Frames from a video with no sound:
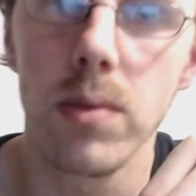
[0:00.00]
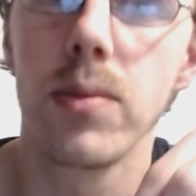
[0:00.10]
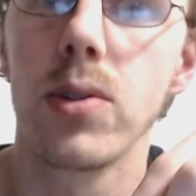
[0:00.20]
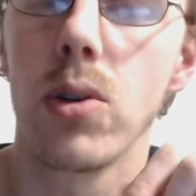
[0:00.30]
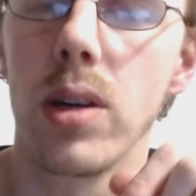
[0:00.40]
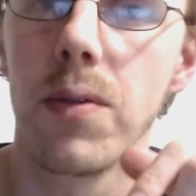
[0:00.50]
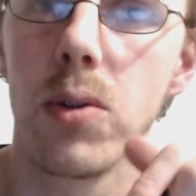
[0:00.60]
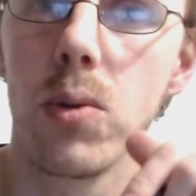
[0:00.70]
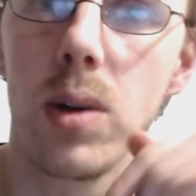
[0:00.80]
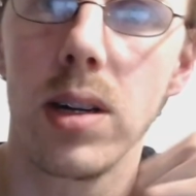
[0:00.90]
So if you
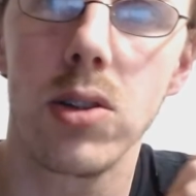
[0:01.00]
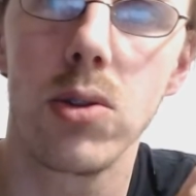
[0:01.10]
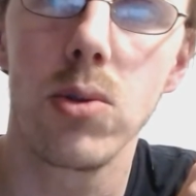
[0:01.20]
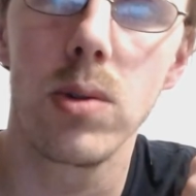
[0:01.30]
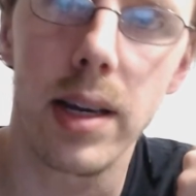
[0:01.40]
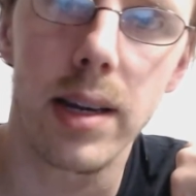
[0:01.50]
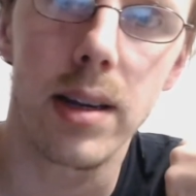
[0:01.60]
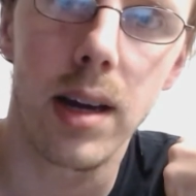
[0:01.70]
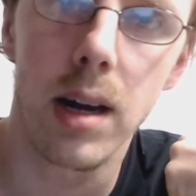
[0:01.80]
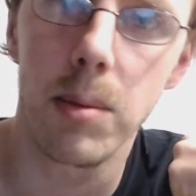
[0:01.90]
want to like,
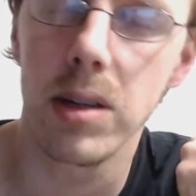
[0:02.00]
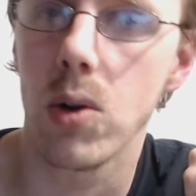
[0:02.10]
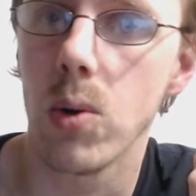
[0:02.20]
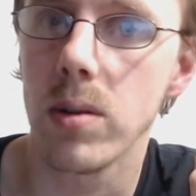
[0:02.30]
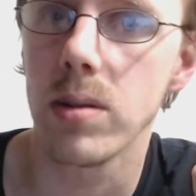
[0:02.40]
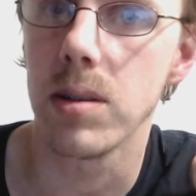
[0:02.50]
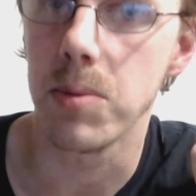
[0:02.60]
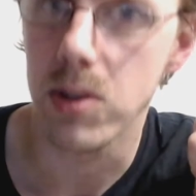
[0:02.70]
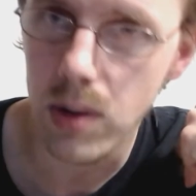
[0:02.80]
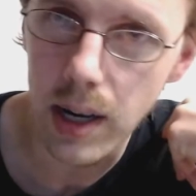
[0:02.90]
comment, or
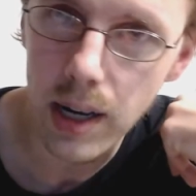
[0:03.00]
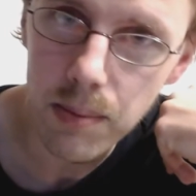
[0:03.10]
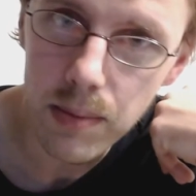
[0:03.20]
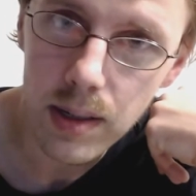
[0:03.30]
subscribe,